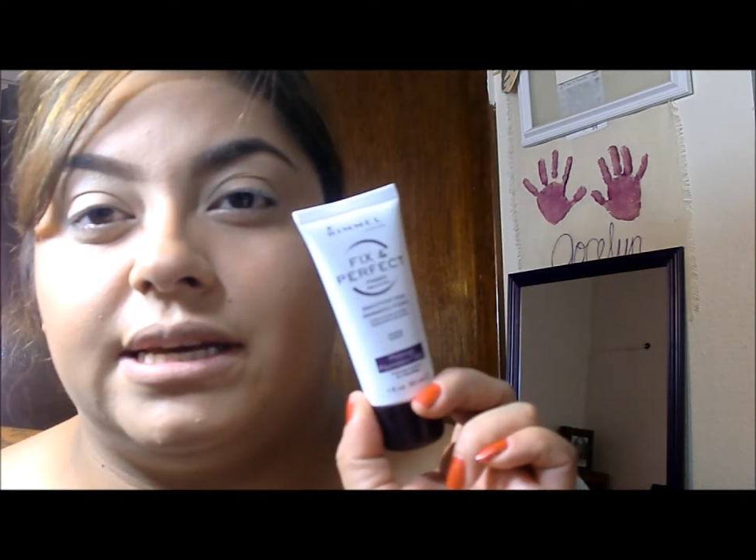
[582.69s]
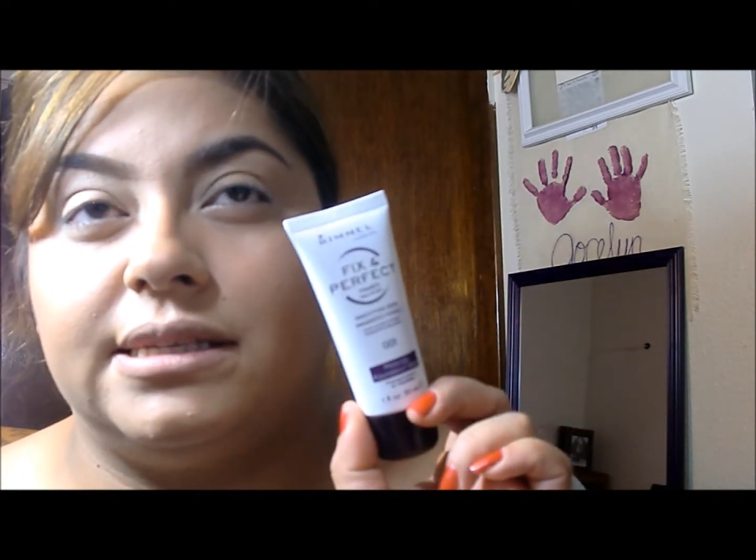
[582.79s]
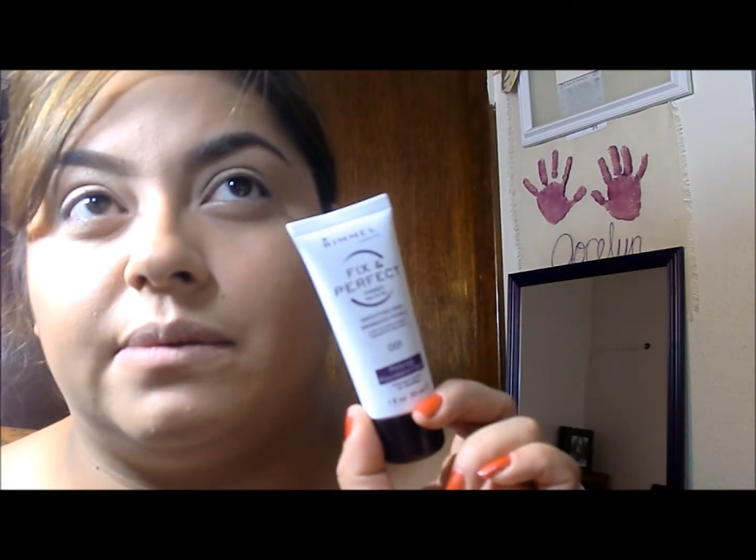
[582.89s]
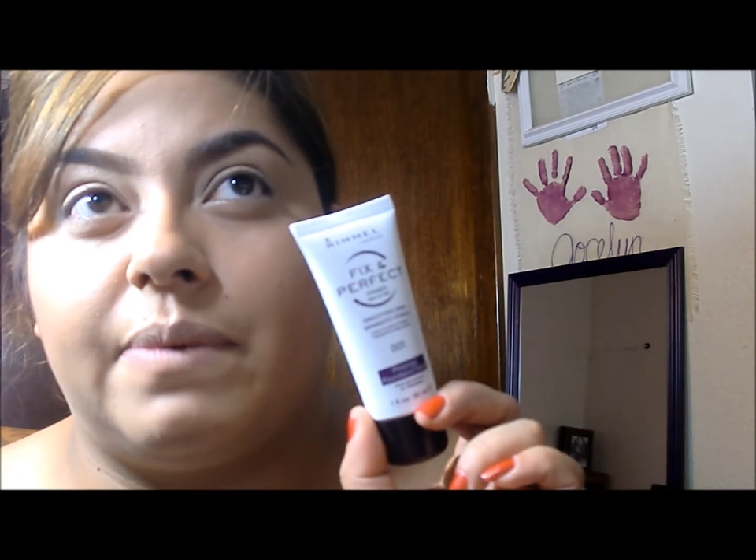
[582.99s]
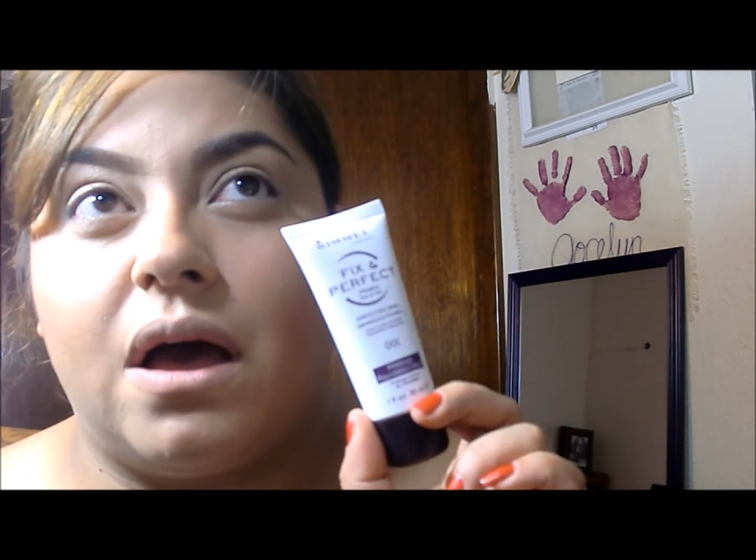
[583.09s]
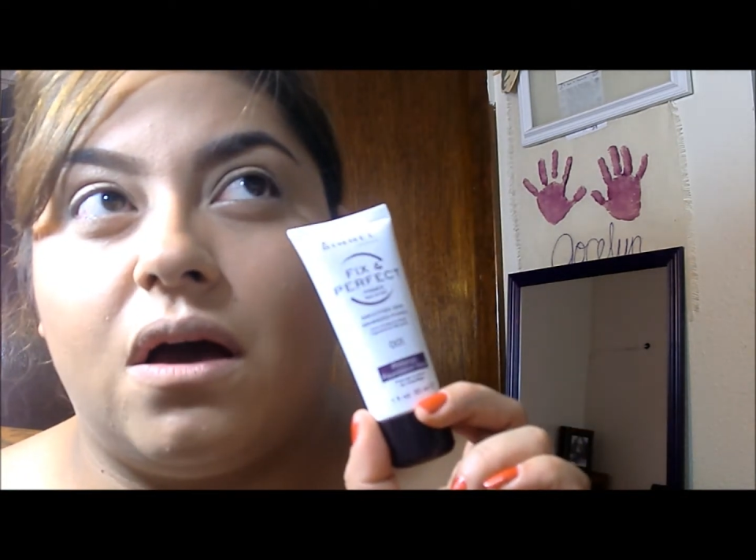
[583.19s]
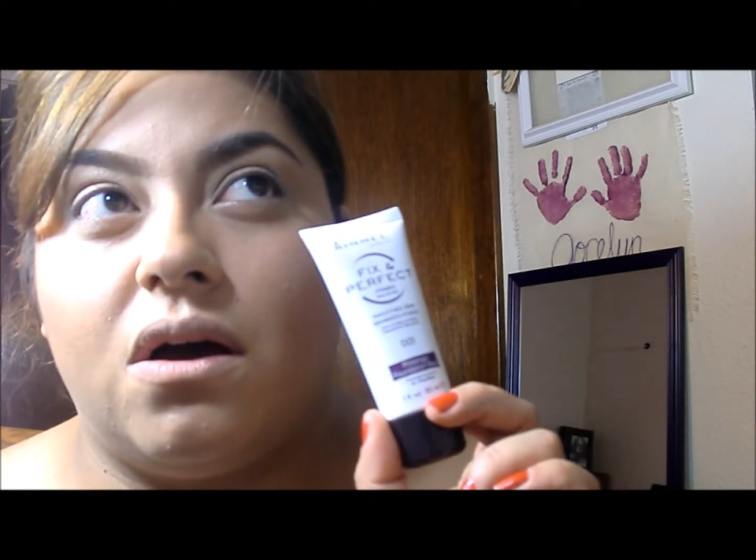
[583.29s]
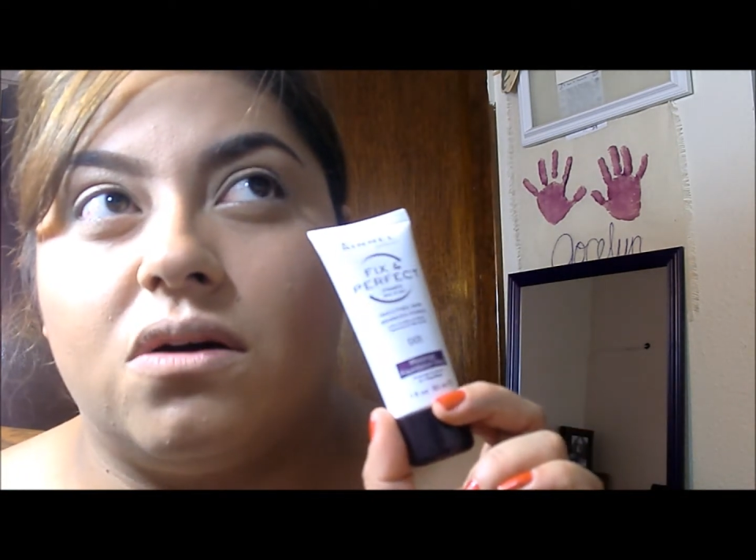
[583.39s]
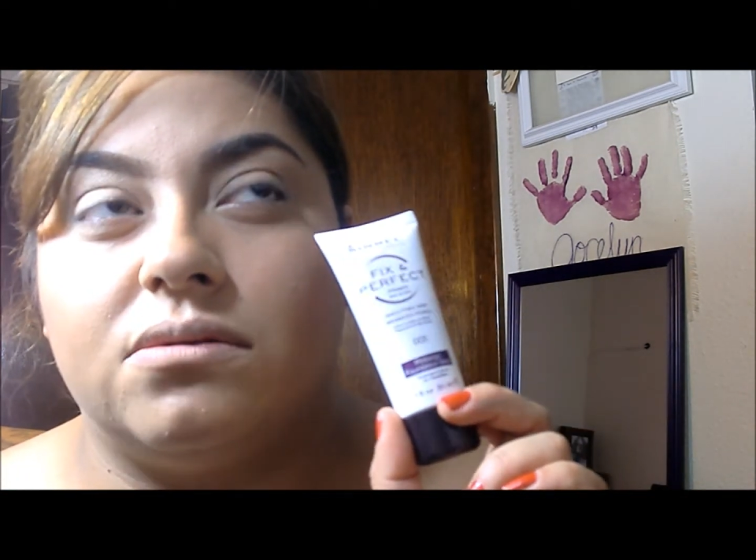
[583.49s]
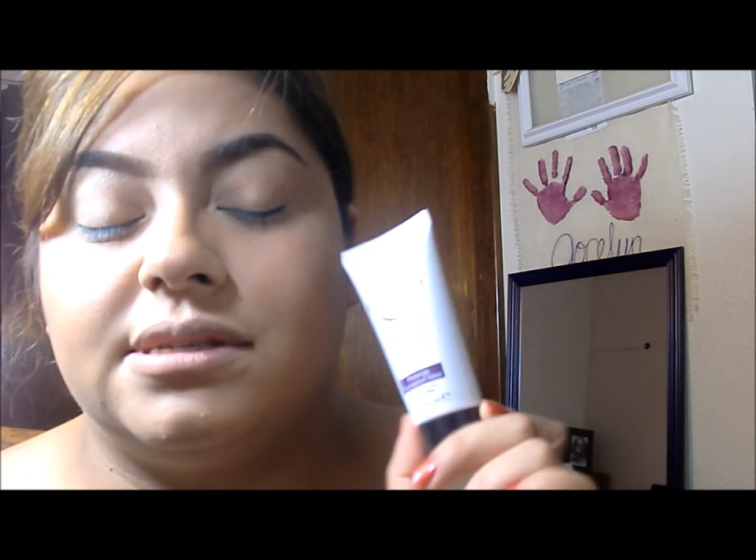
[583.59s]
is
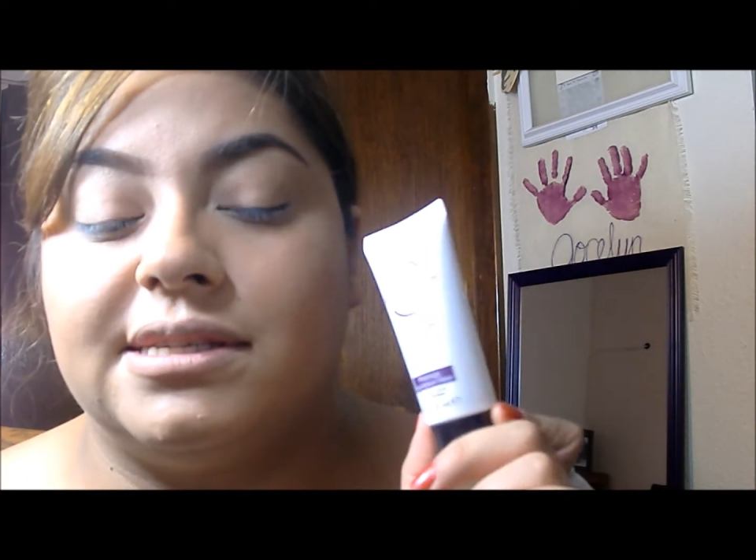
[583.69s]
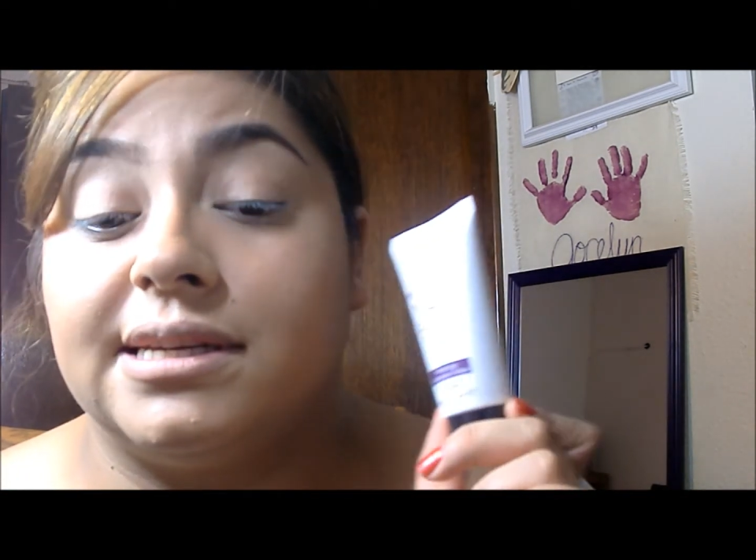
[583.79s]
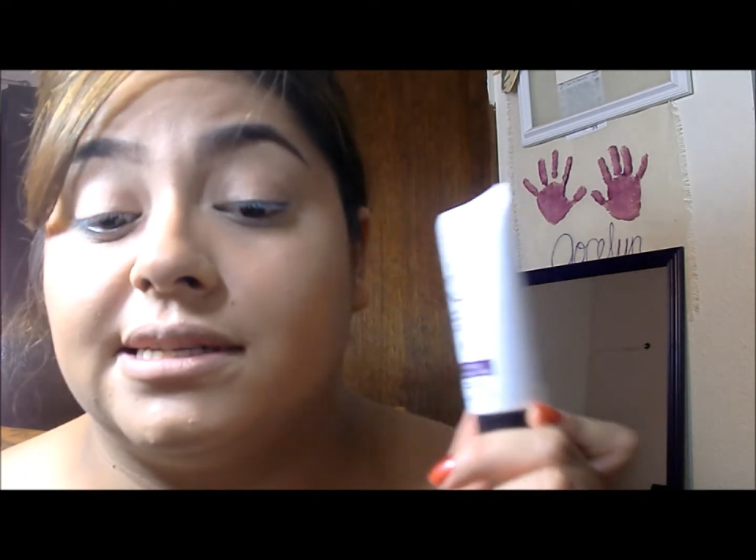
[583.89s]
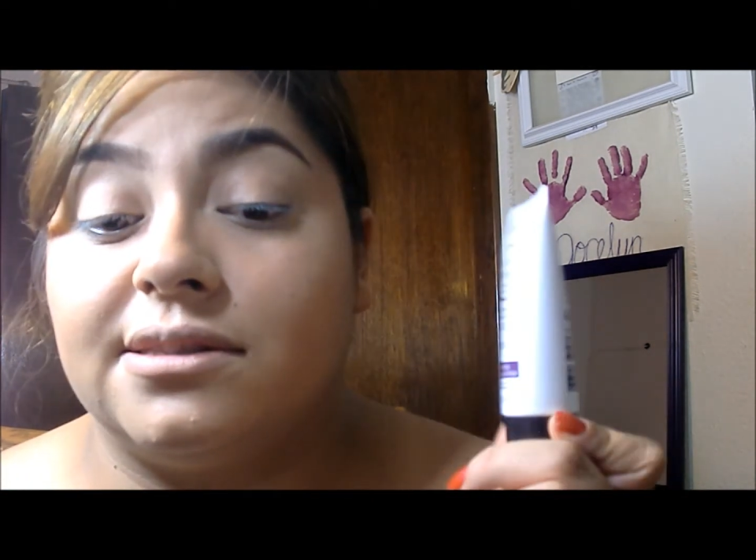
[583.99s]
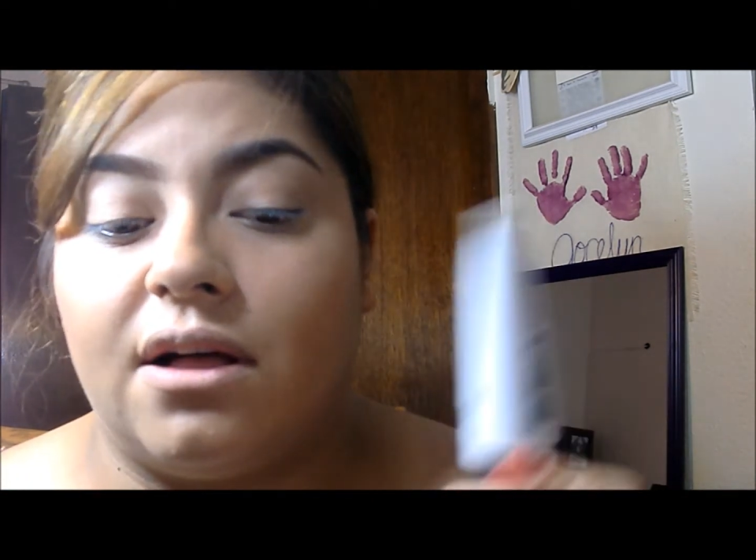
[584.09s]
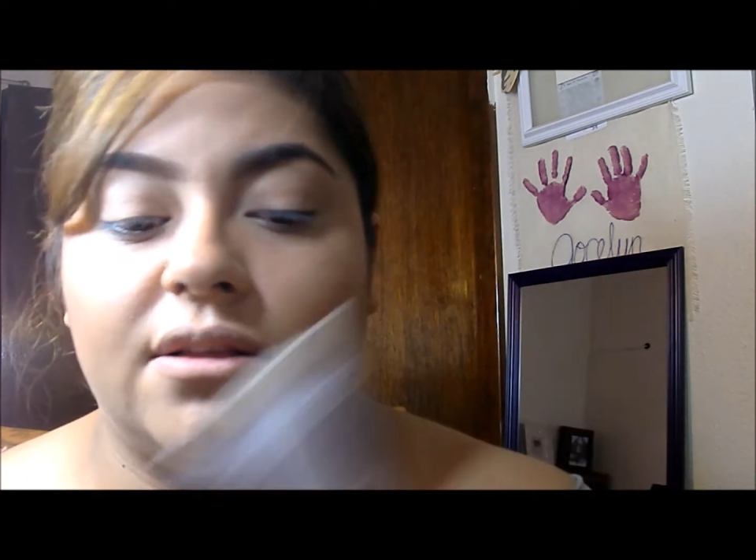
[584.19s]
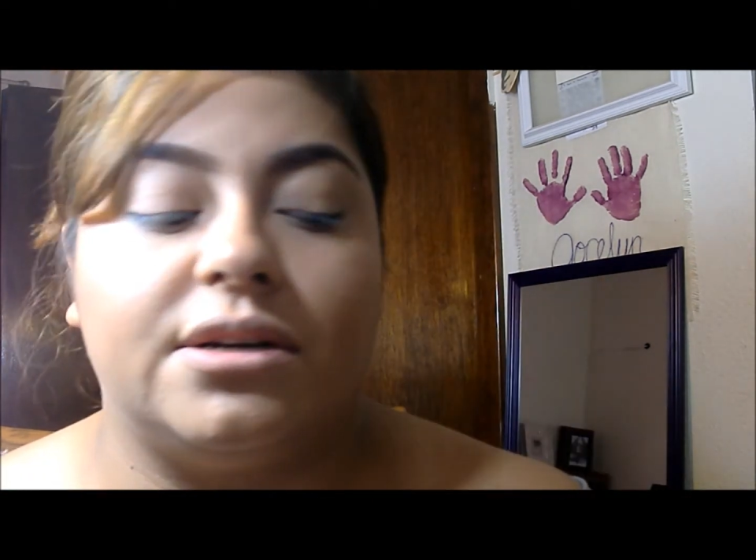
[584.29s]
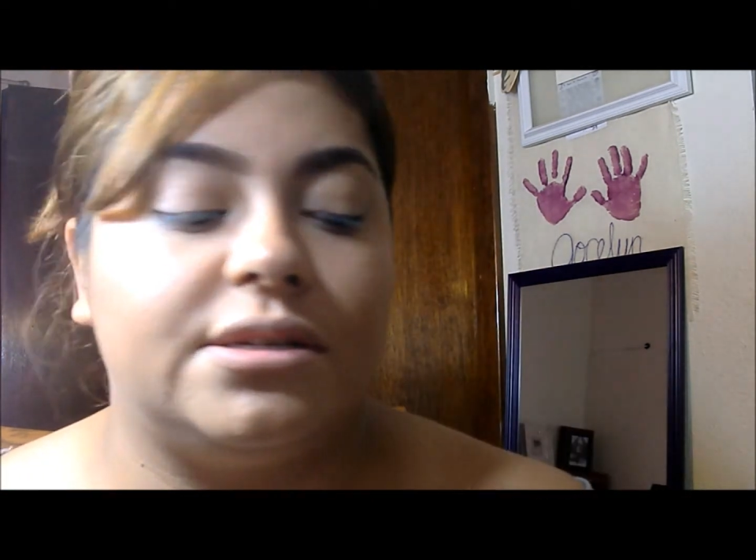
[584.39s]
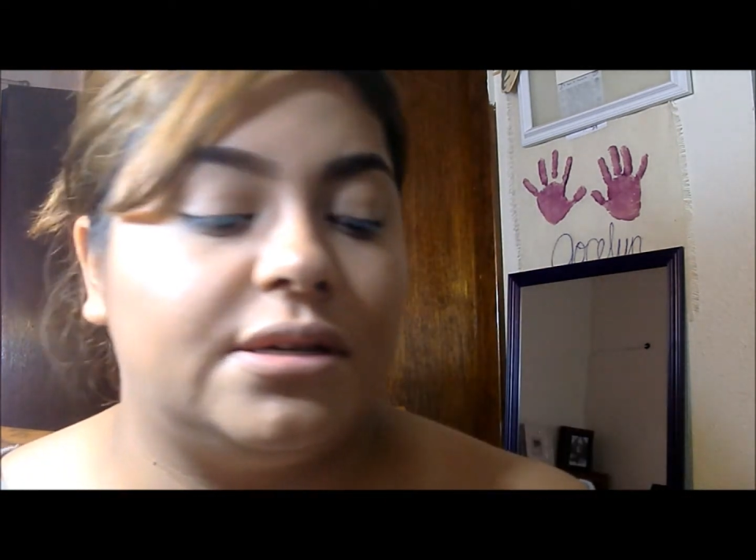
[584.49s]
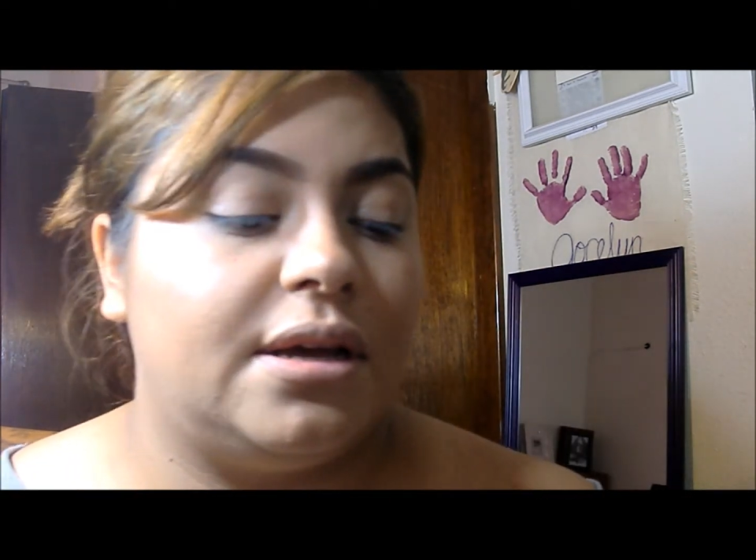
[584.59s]
about
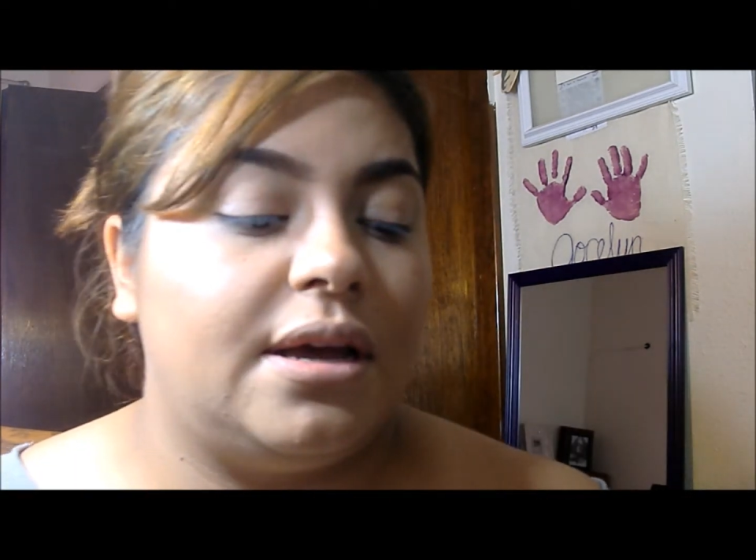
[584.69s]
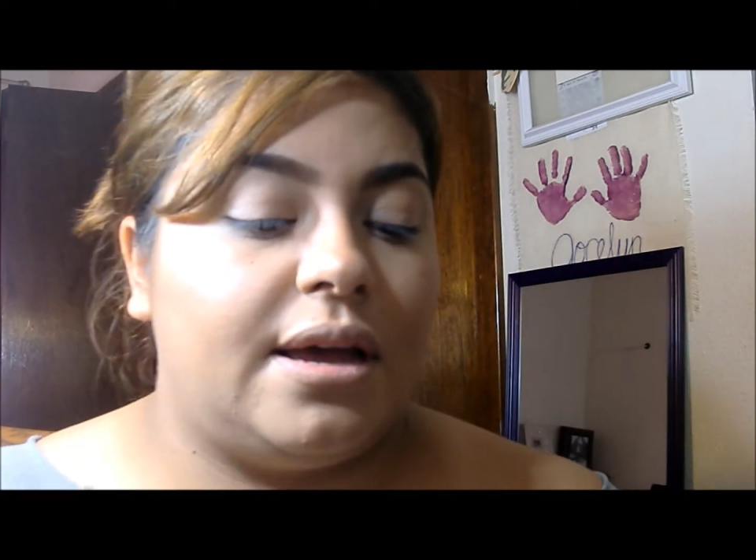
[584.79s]
$6.